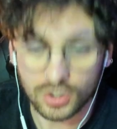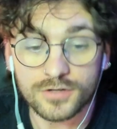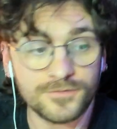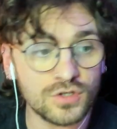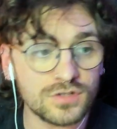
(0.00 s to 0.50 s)

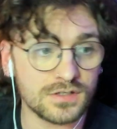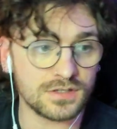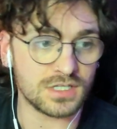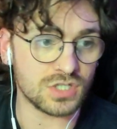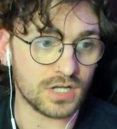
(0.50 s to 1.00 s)
of views on
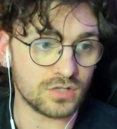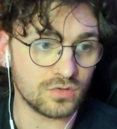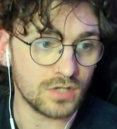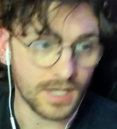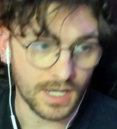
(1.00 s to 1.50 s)
their channel
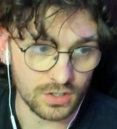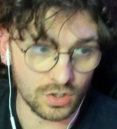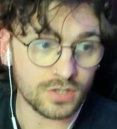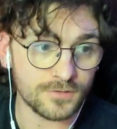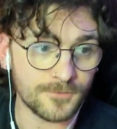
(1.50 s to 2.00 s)
and a
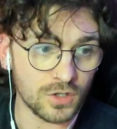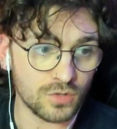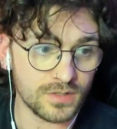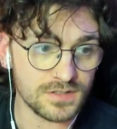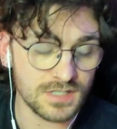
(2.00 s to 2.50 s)
lot of
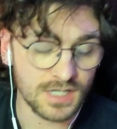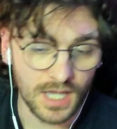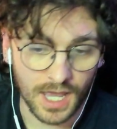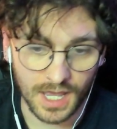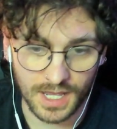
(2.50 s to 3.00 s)
followers
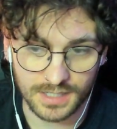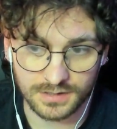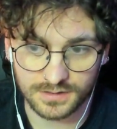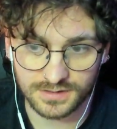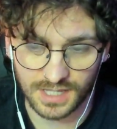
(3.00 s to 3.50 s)

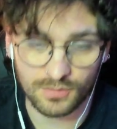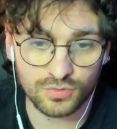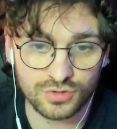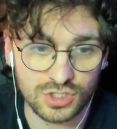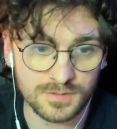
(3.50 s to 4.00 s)
and they
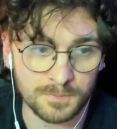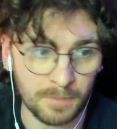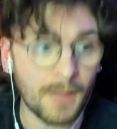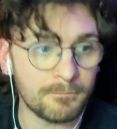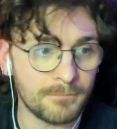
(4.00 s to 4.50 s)
will just
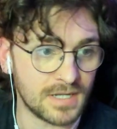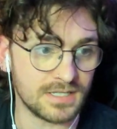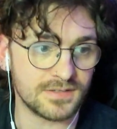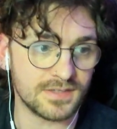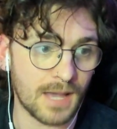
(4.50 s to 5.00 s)
pump money
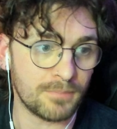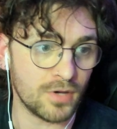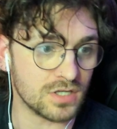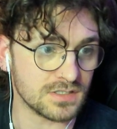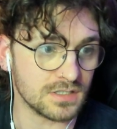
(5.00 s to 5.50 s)
into that
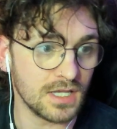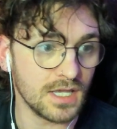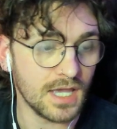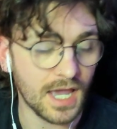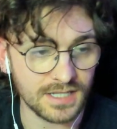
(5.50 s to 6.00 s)
person
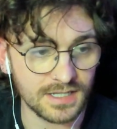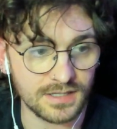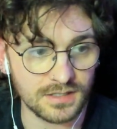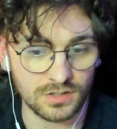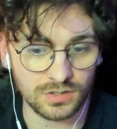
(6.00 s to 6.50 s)
and
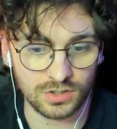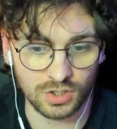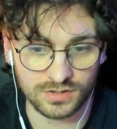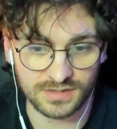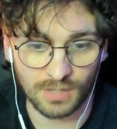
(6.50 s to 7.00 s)
then you
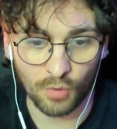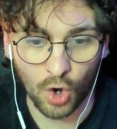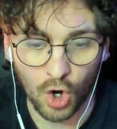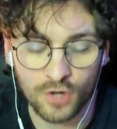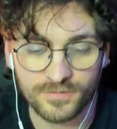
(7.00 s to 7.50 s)
know they will
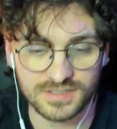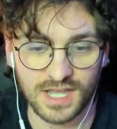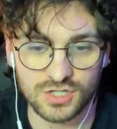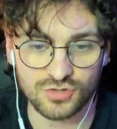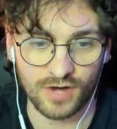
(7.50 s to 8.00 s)

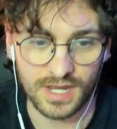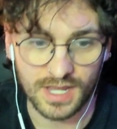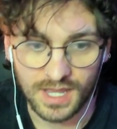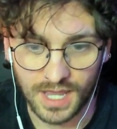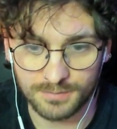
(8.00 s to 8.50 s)
oversaturate
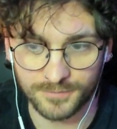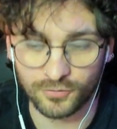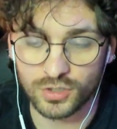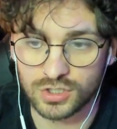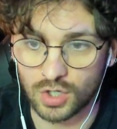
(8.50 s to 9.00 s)
and
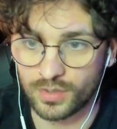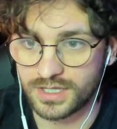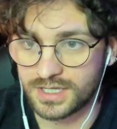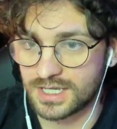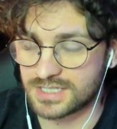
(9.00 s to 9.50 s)
before you know it
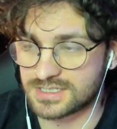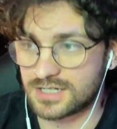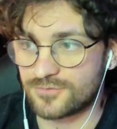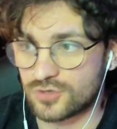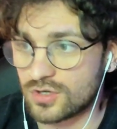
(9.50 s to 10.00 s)
instead
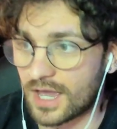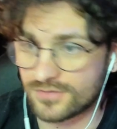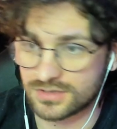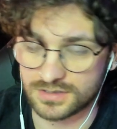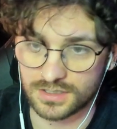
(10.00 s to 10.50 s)
of you
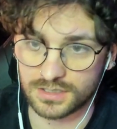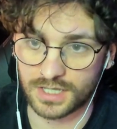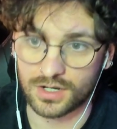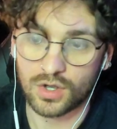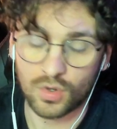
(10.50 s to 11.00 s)
having to
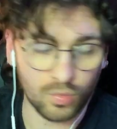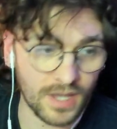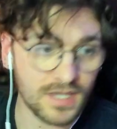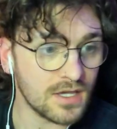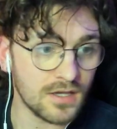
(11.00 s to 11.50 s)
like
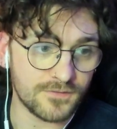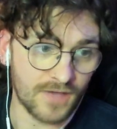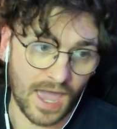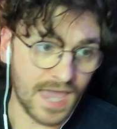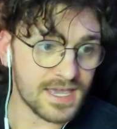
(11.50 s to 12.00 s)
wait
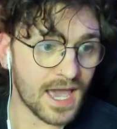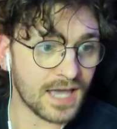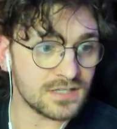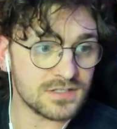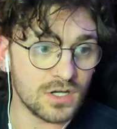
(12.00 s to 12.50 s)
for eight
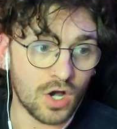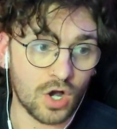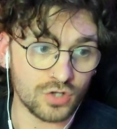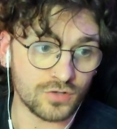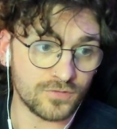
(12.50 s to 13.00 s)
ads
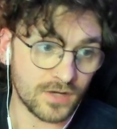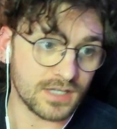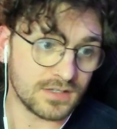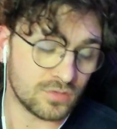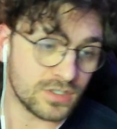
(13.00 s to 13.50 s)
on your
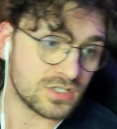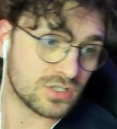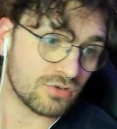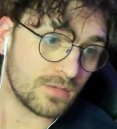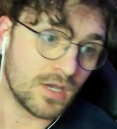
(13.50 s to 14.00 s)
fucking Twitch
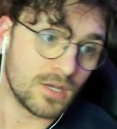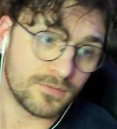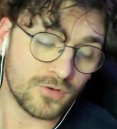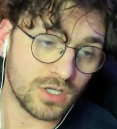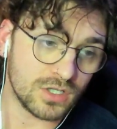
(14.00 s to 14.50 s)
stream,
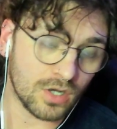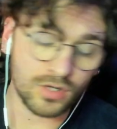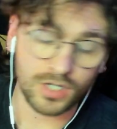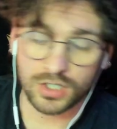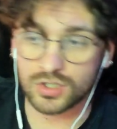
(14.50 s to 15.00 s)
before you know
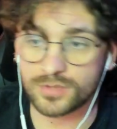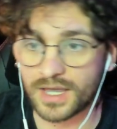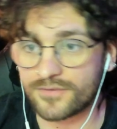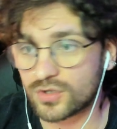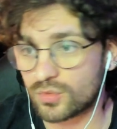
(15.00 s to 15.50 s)
it, you'll be
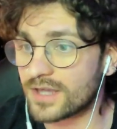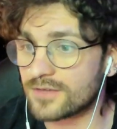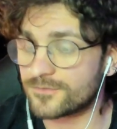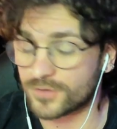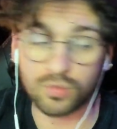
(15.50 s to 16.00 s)
having to
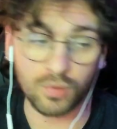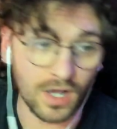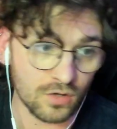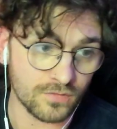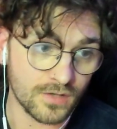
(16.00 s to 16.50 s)
wait for
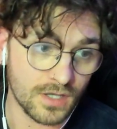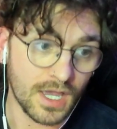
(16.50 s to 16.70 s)
12.